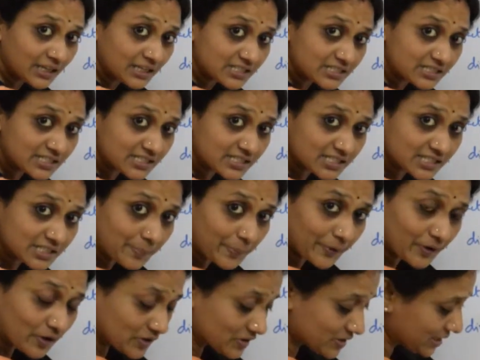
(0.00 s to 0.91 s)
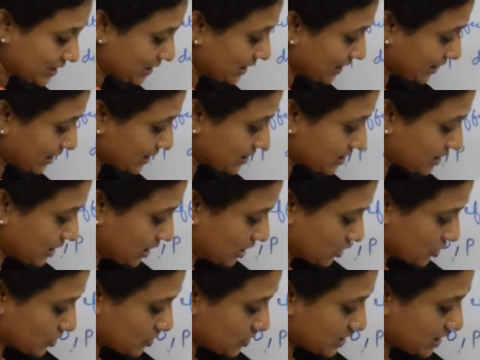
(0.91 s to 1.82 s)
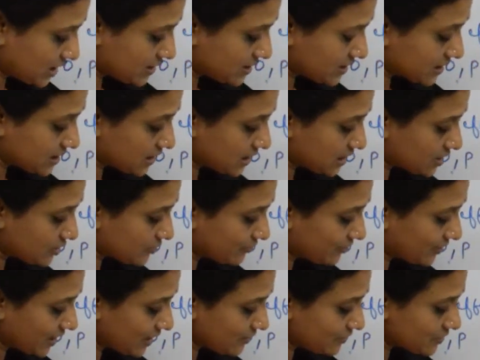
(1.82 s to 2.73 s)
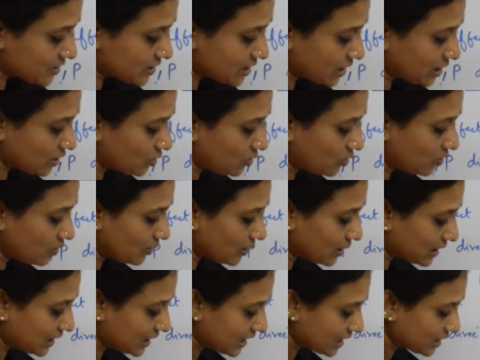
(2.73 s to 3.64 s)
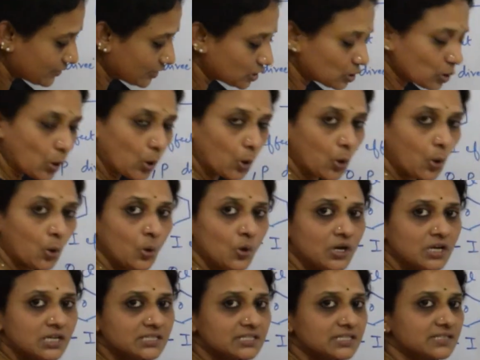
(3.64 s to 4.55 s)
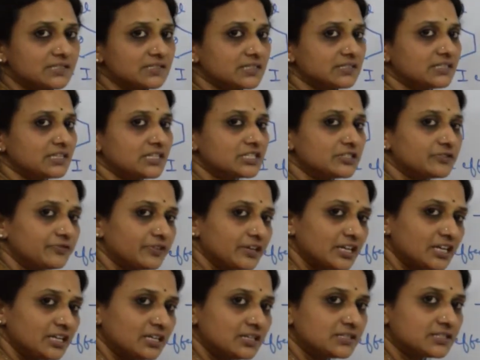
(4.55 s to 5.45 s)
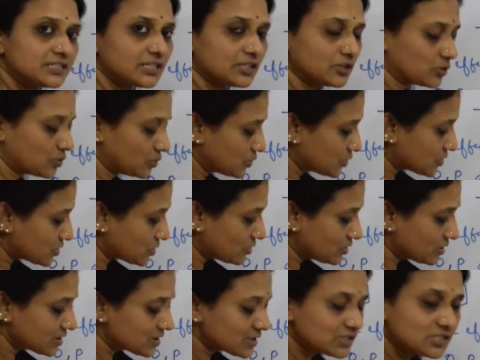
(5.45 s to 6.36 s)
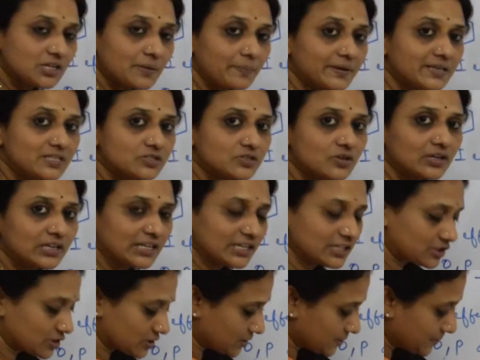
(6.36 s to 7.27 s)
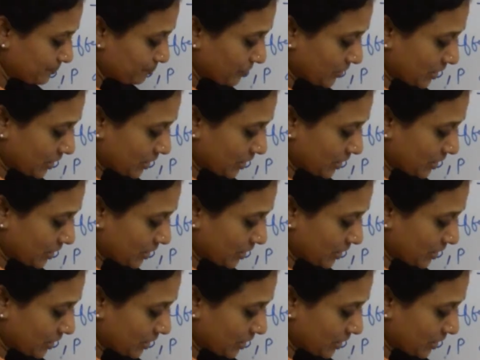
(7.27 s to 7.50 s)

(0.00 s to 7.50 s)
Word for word: This is a peroxide linkage. So C6H5 CO linked with O, C6H5 CO. So this is your benzoylation.